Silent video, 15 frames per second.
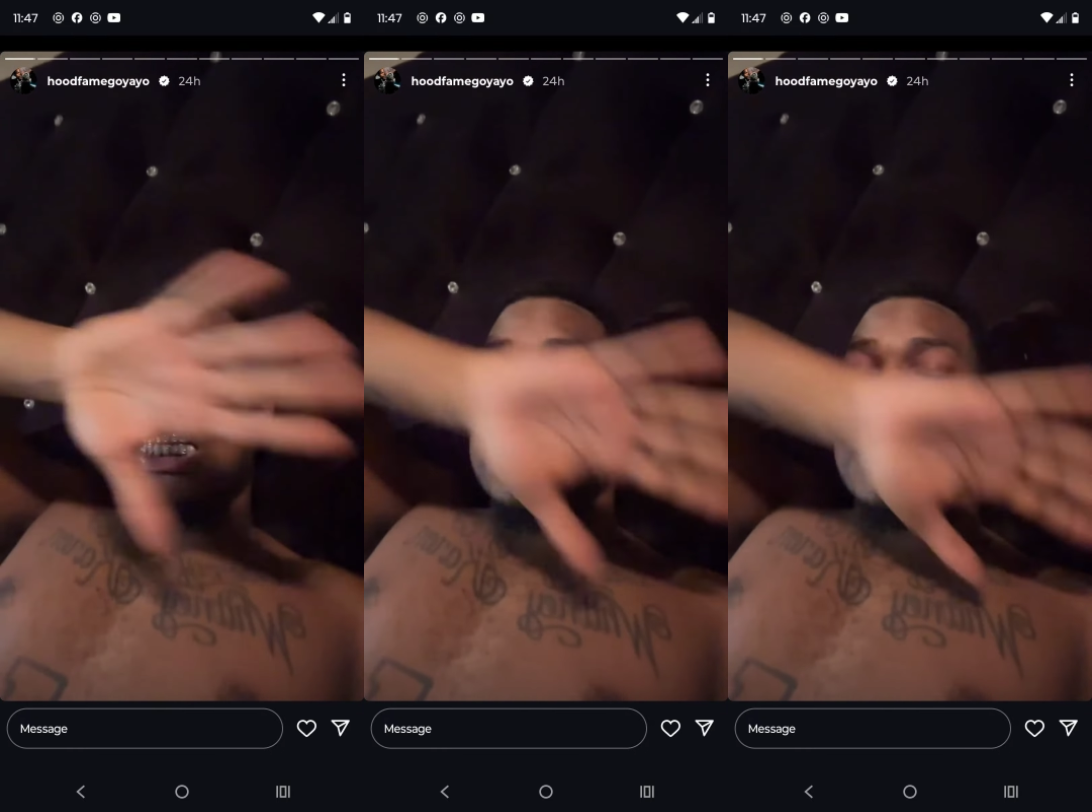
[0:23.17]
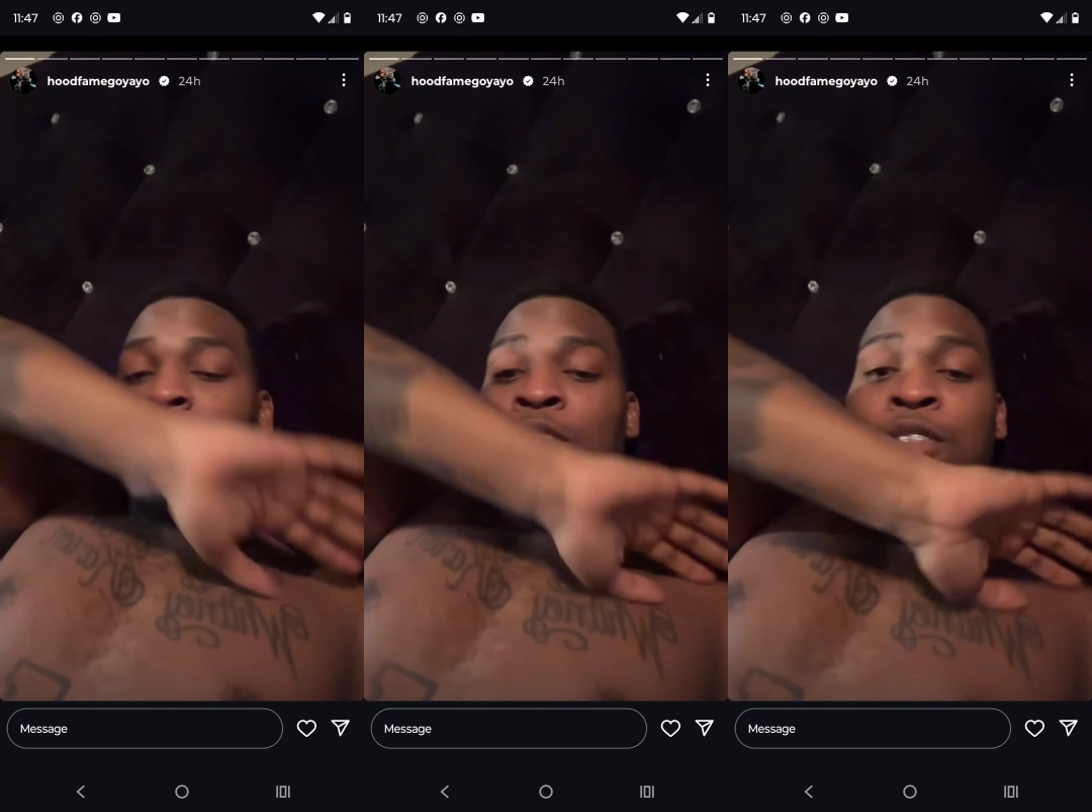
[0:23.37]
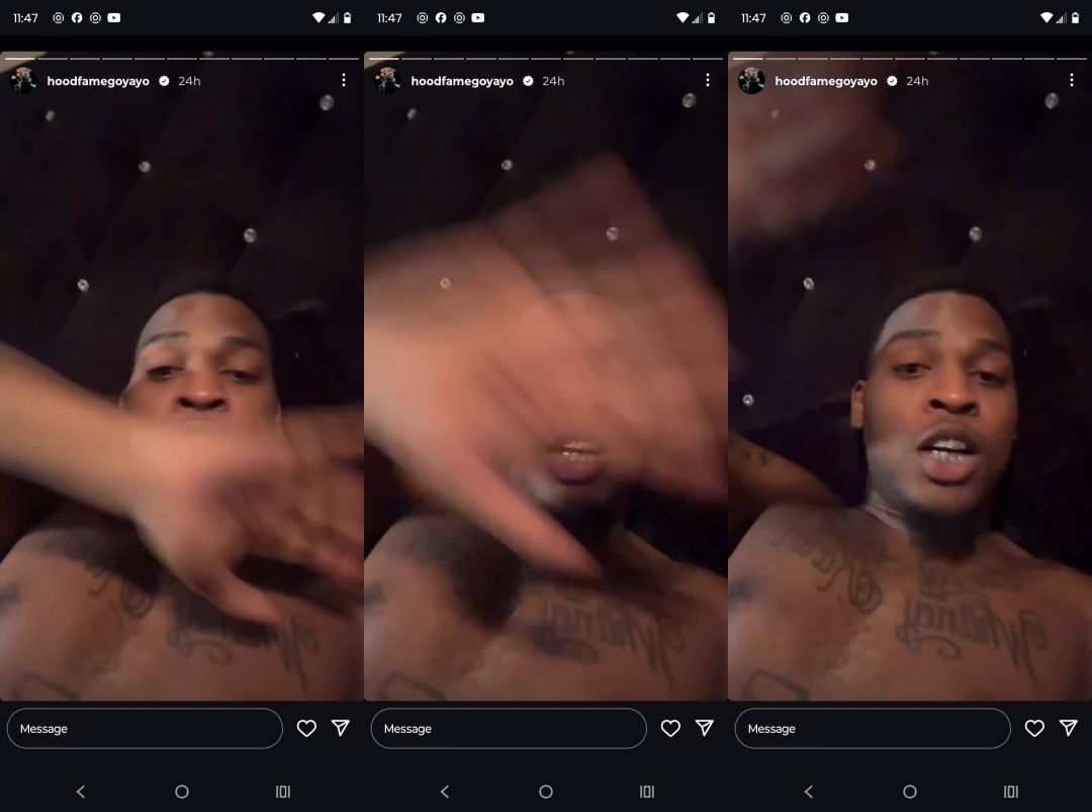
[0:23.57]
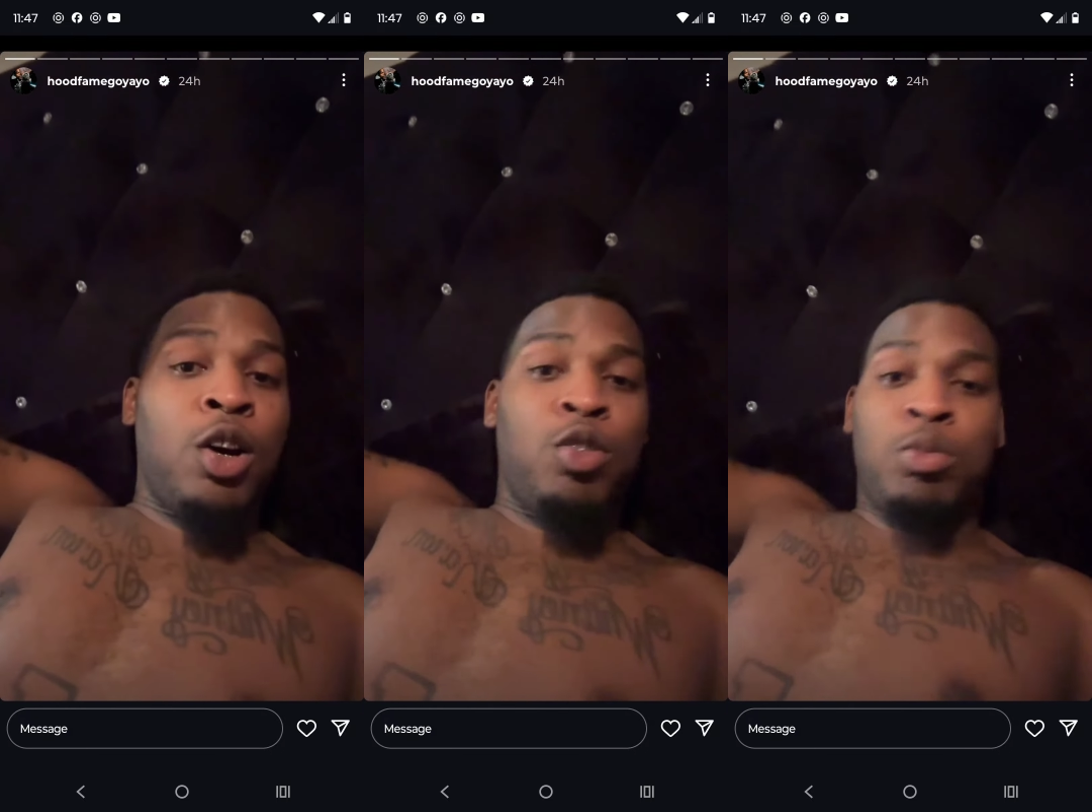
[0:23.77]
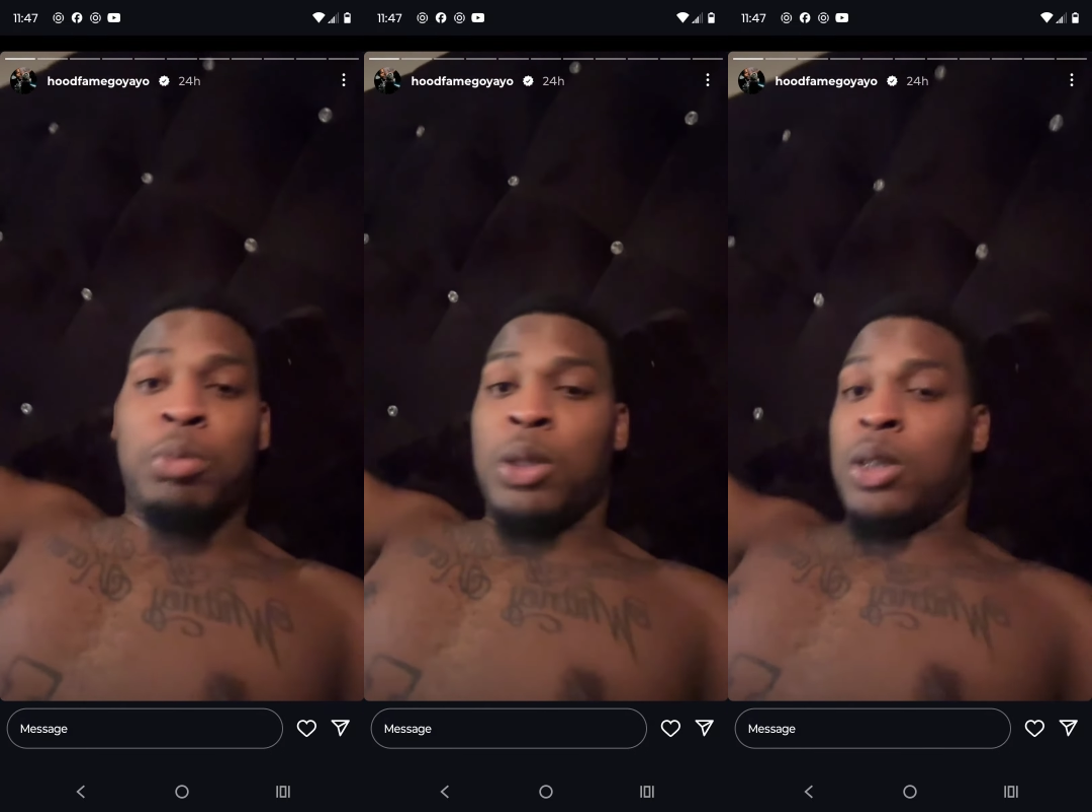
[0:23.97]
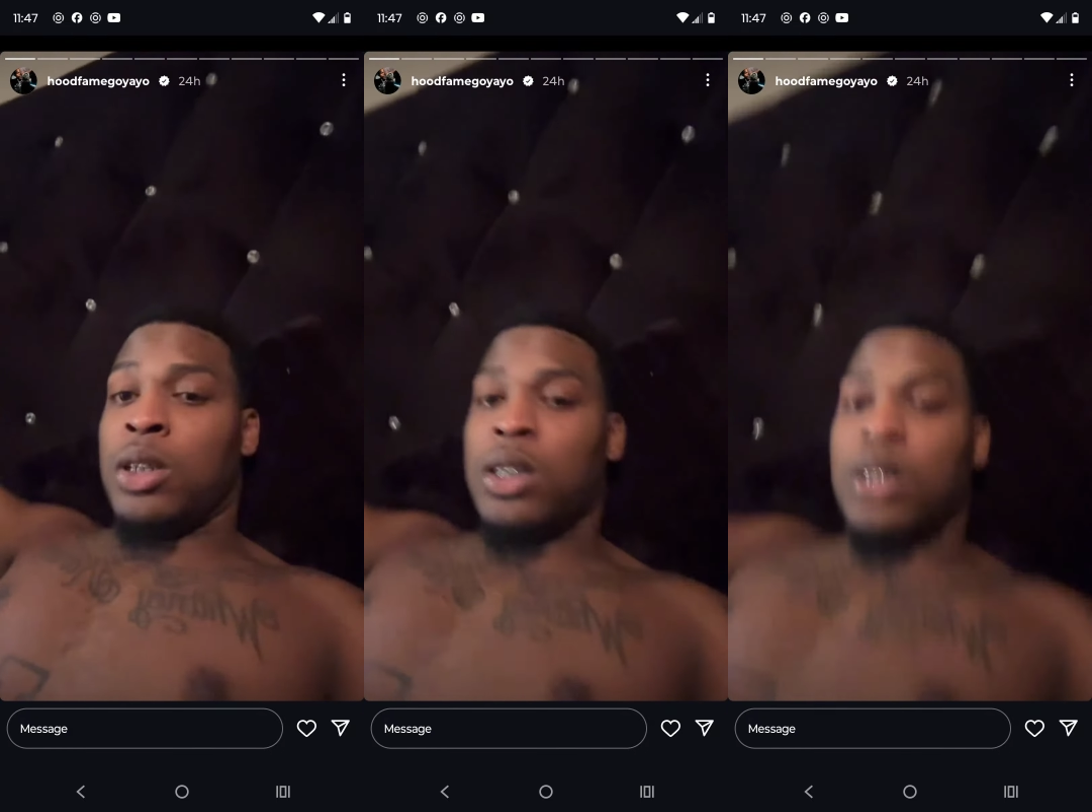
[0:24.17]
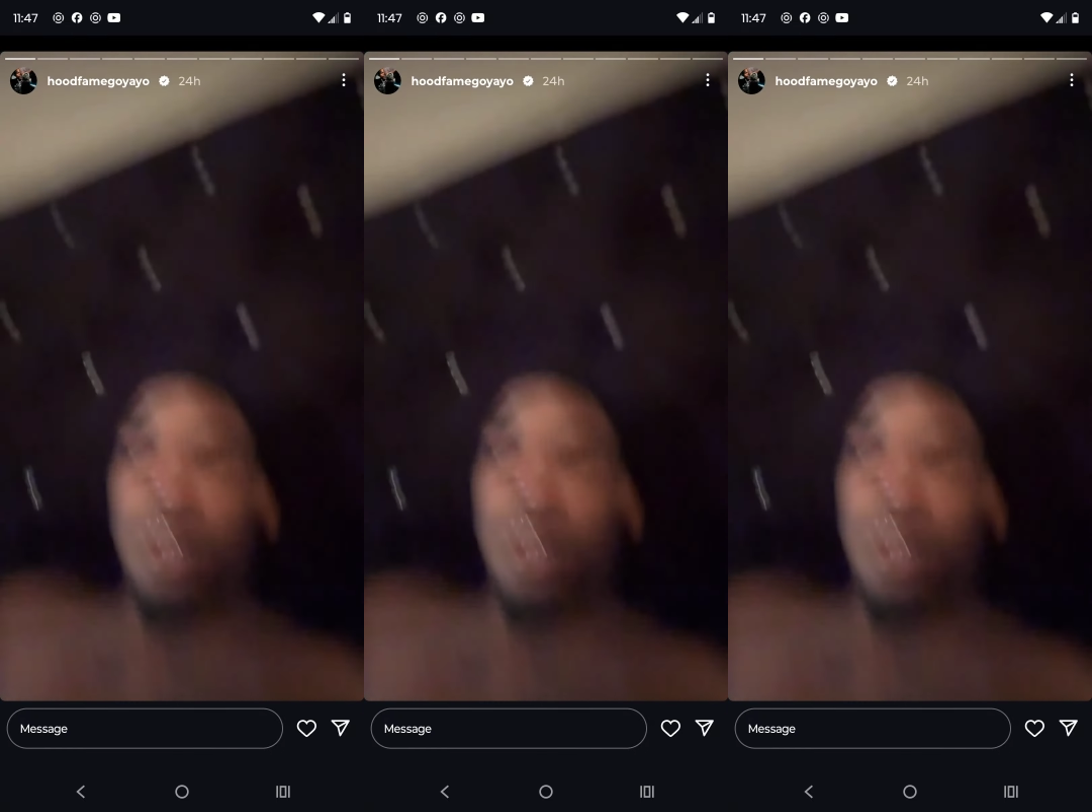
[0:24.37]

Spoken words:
shit just fucked over me.